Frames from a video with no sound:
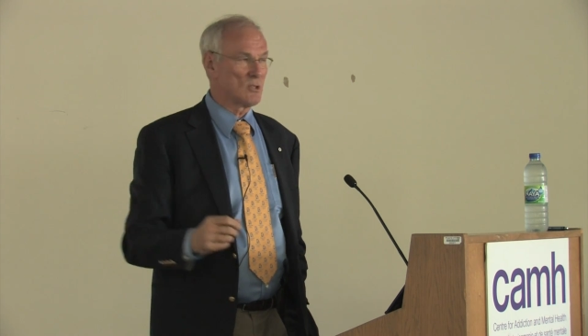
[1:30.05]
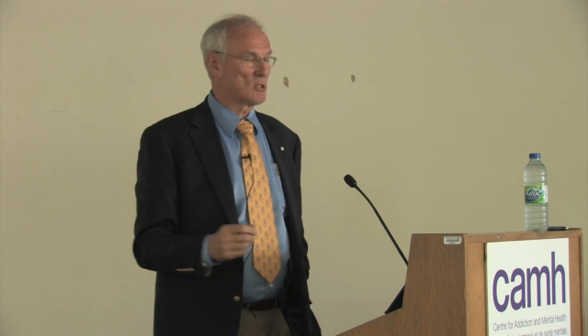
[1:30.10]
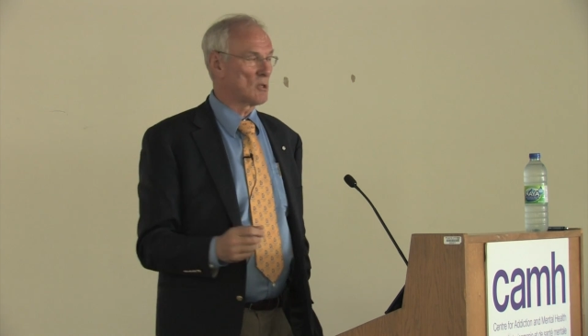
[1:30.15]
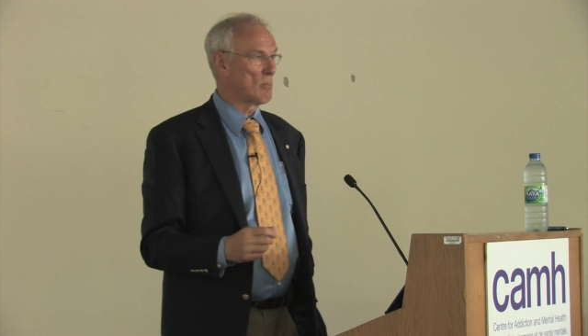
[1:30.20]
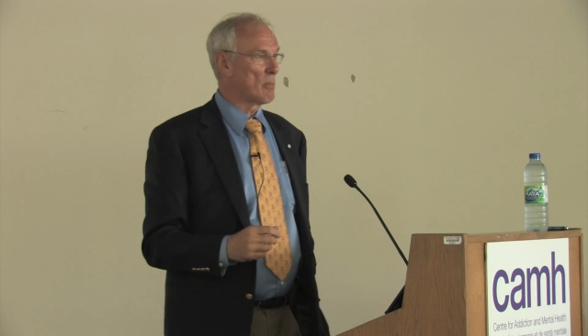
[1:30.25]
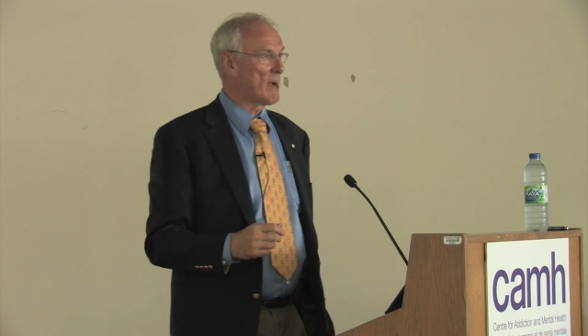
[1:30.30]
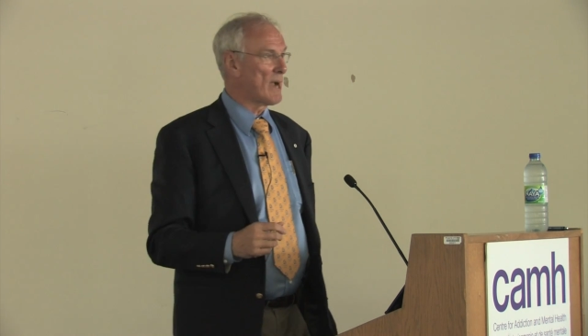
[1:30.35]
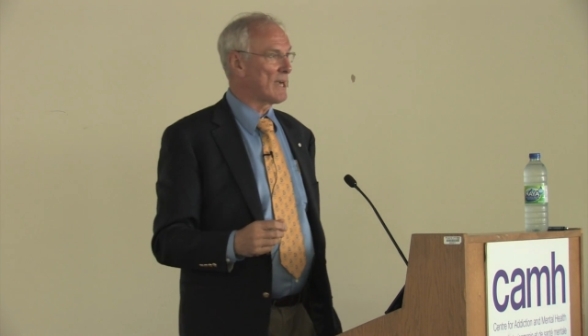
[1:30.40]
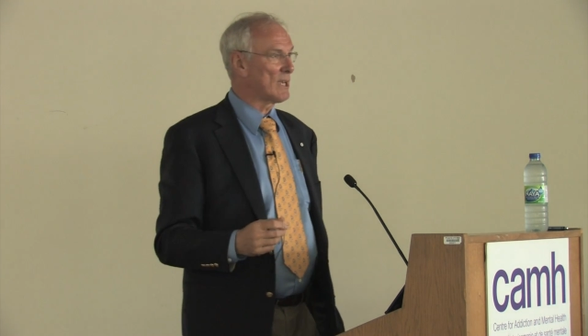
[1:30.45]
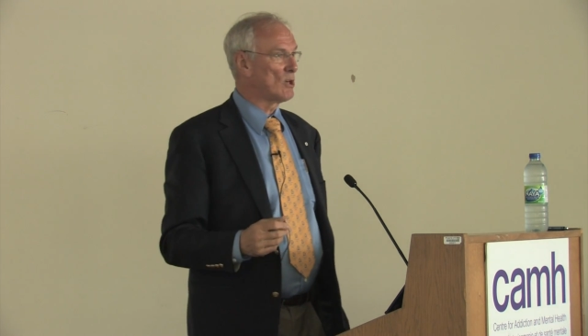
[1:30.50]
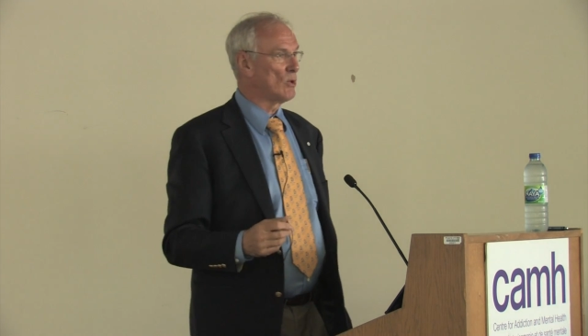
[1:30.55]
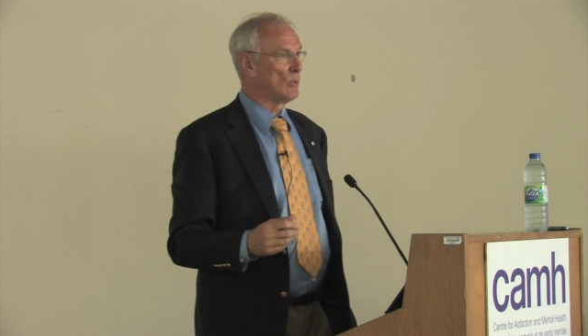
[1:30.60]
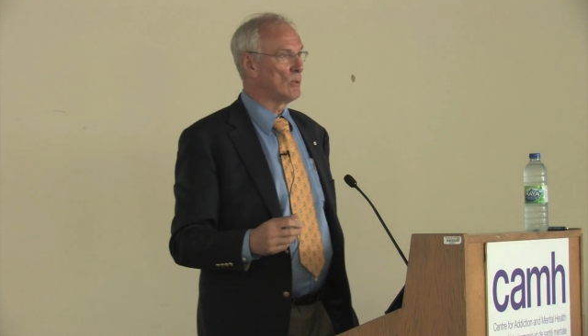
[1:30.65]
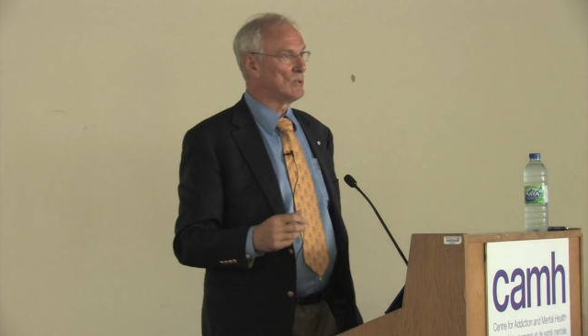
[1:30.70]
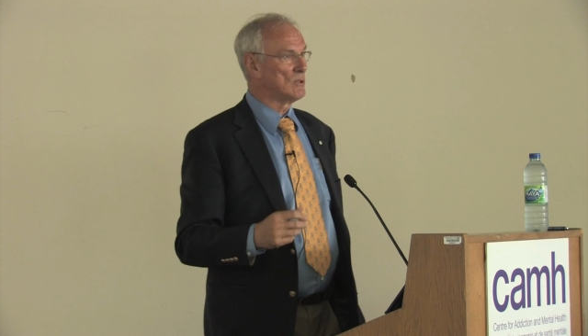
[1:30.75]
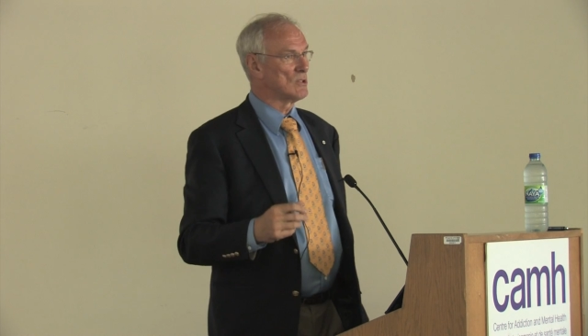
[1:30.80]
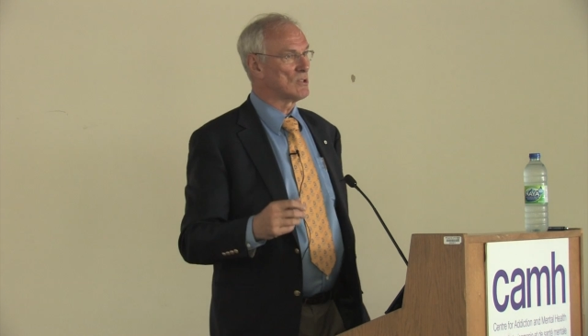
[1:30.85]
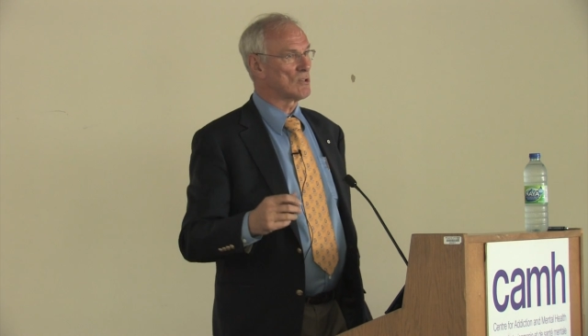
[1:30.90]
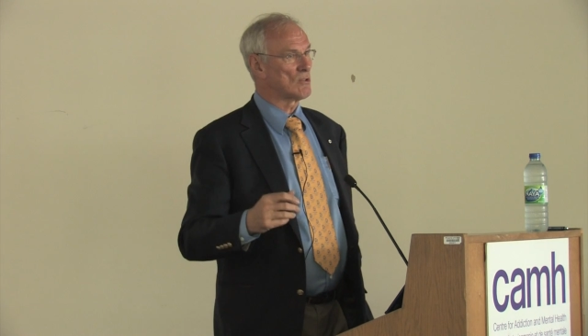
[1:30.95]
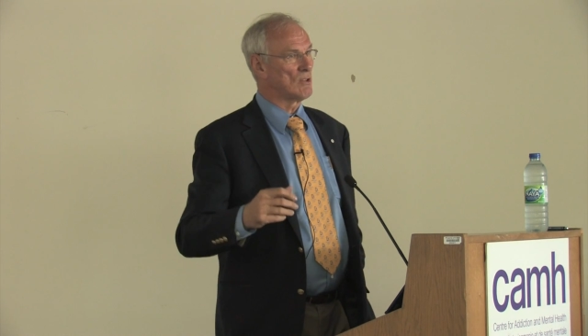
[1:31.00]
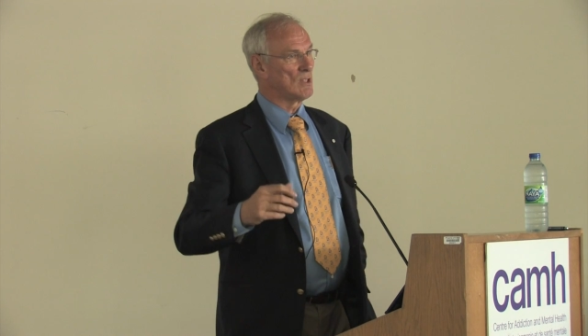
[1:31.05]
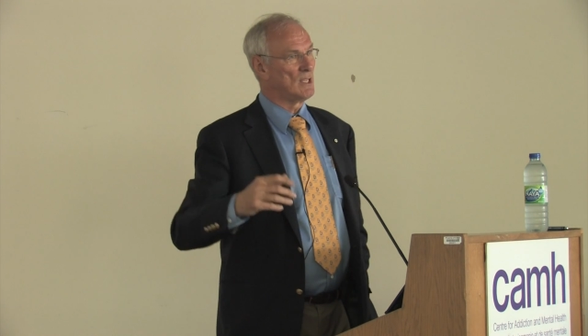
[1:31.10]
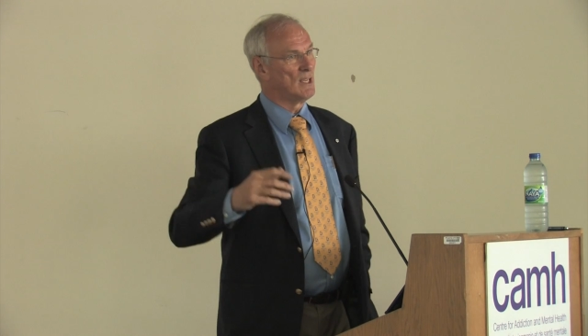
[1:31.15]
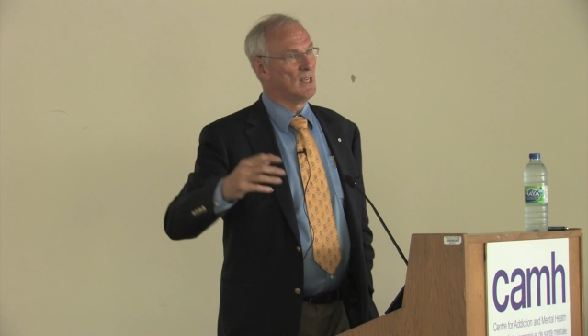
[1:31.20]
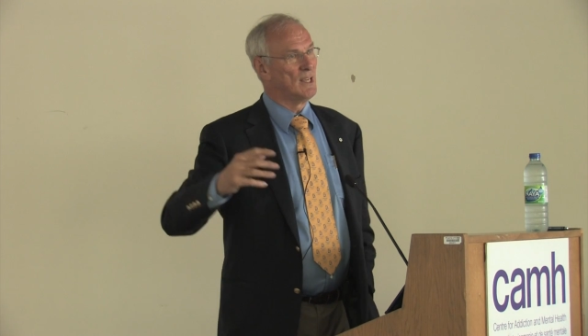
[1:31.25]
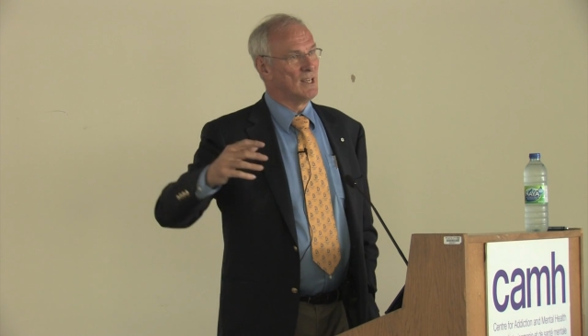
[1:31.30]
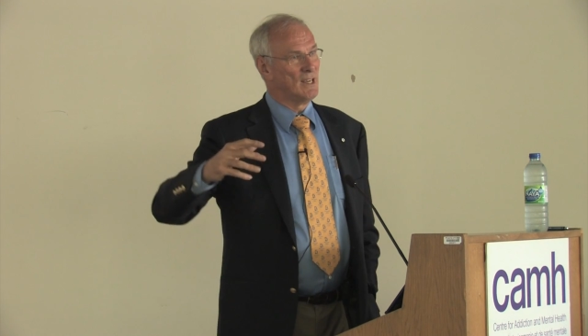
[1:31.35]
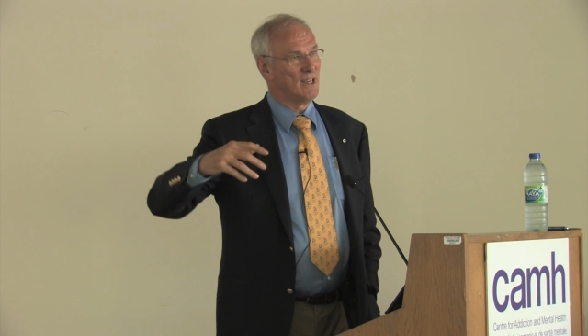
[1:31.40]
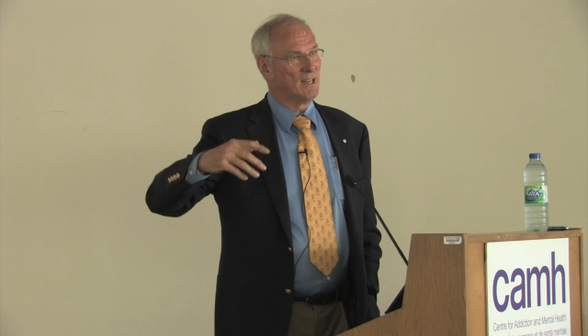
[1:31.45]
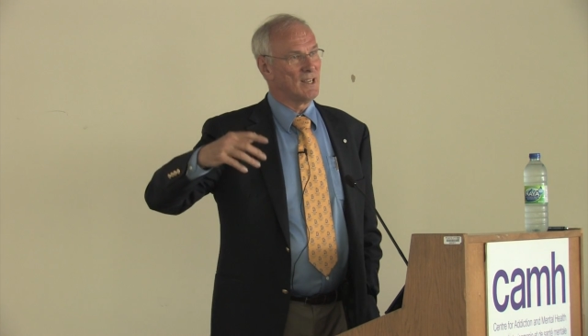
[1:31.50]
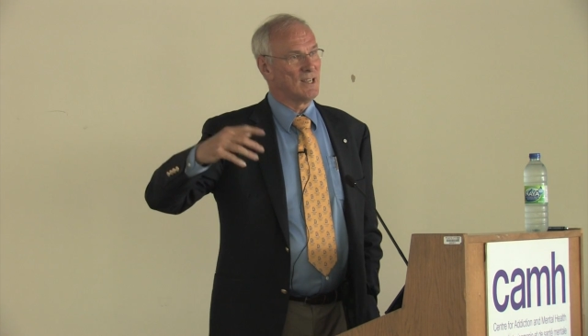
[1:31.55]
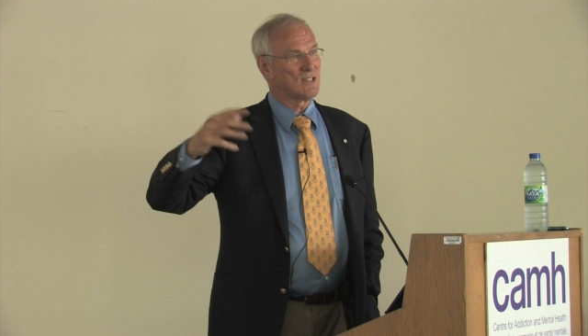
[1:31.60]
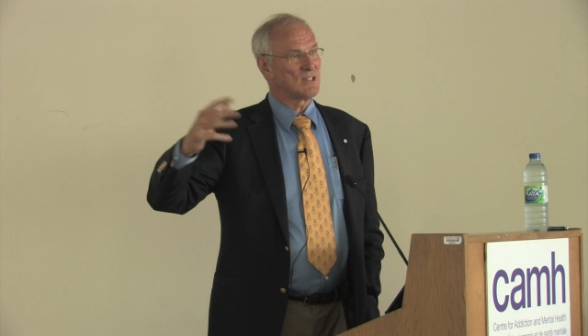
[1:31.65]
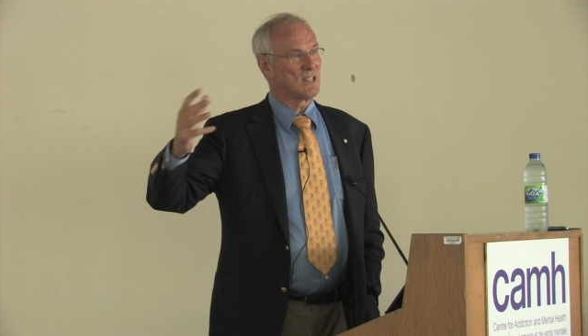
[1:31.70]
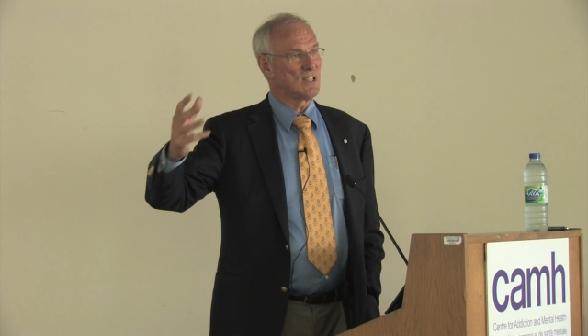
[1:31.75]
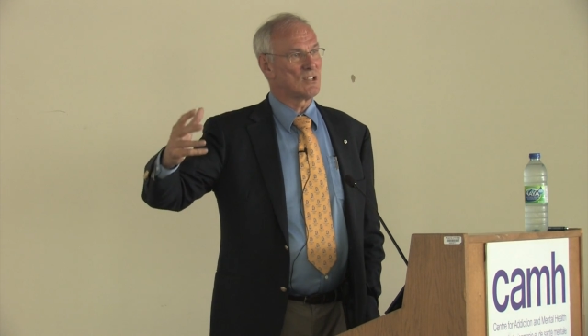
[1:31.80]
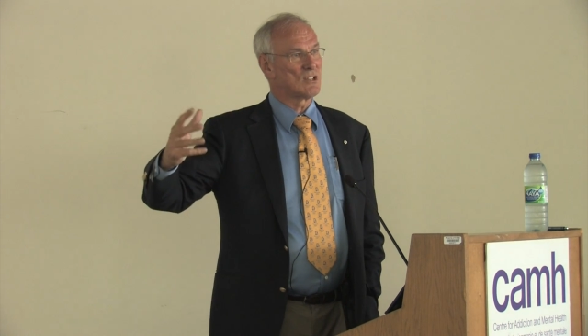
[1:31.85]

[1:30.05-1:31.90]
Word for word: by the tobacco industry uh,